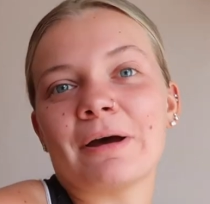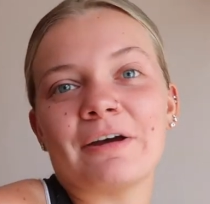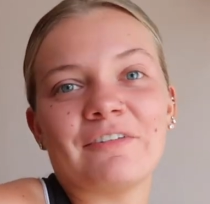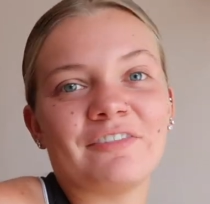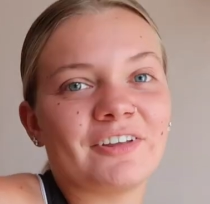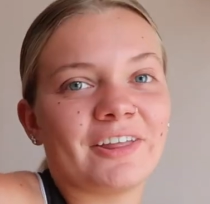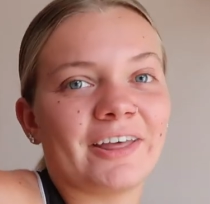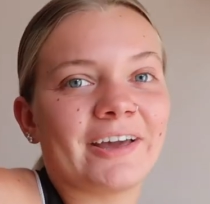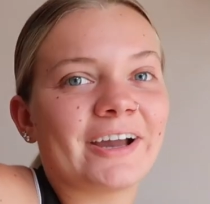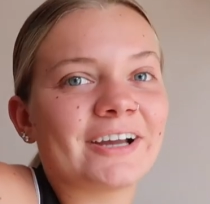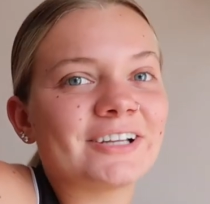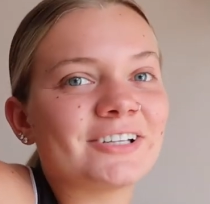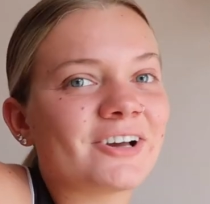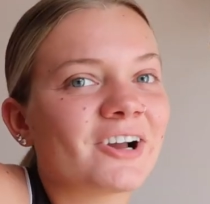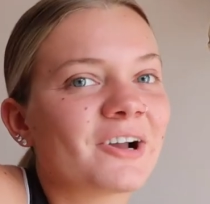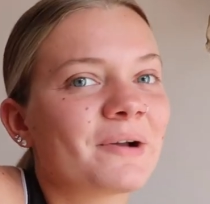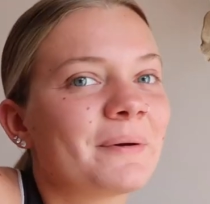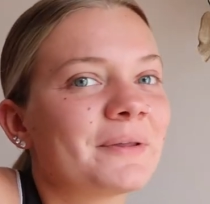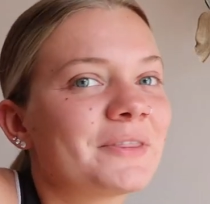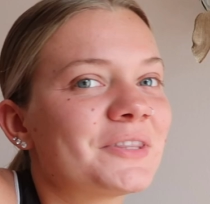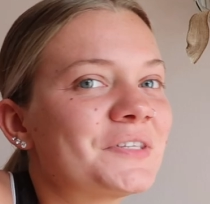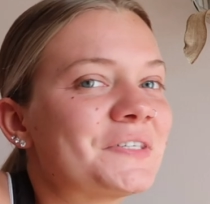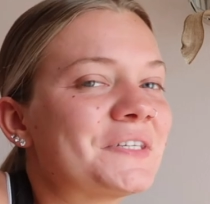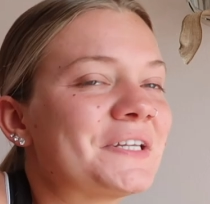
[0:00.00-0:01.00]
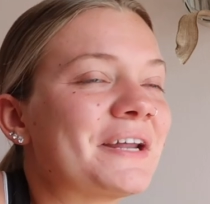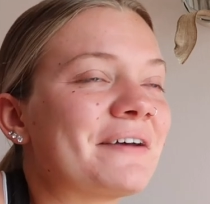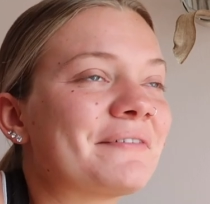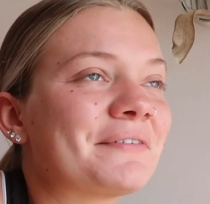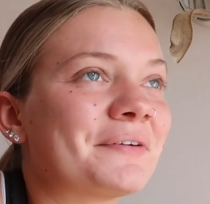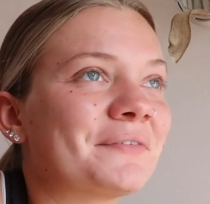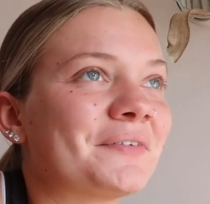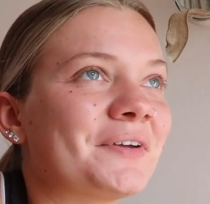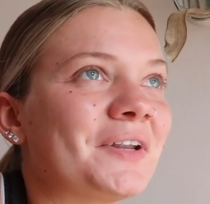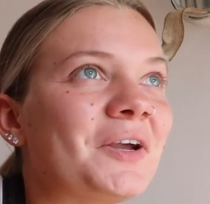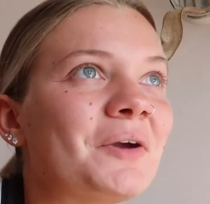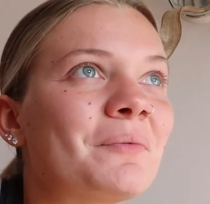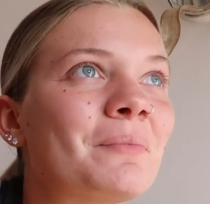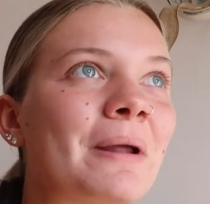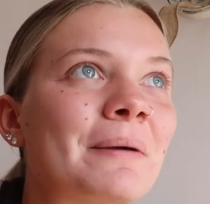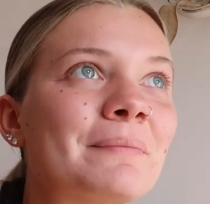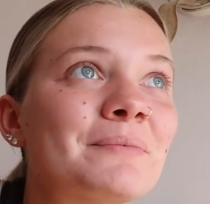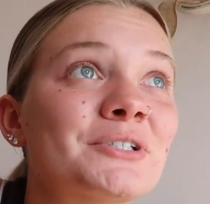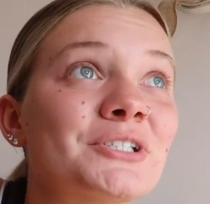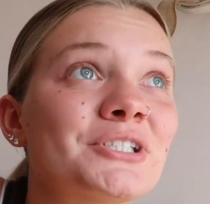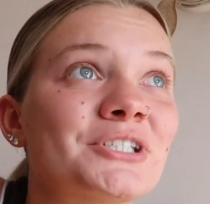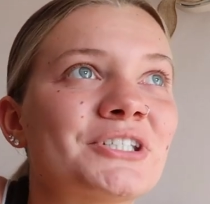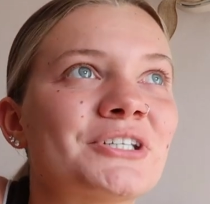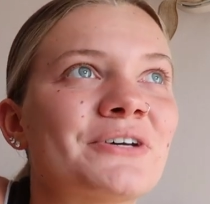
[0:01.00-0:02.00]
I feel like I talk about this in every video, but I'm
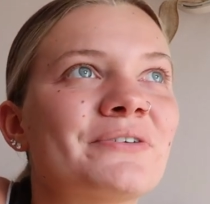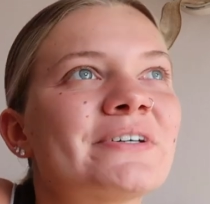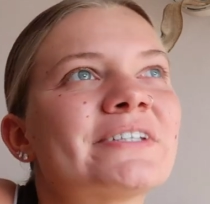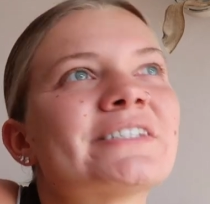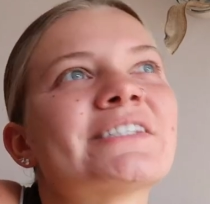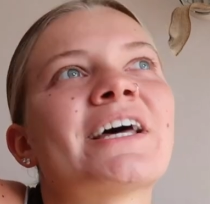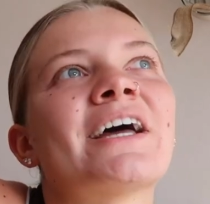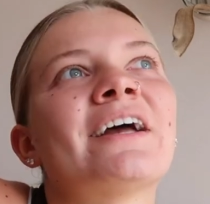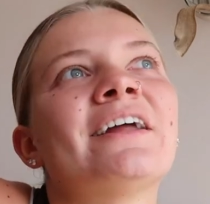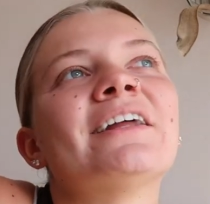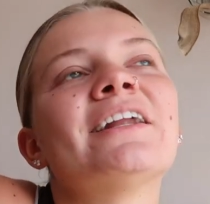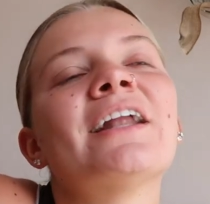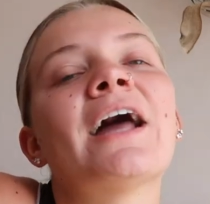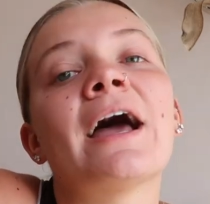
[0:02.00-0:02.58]
just so excited.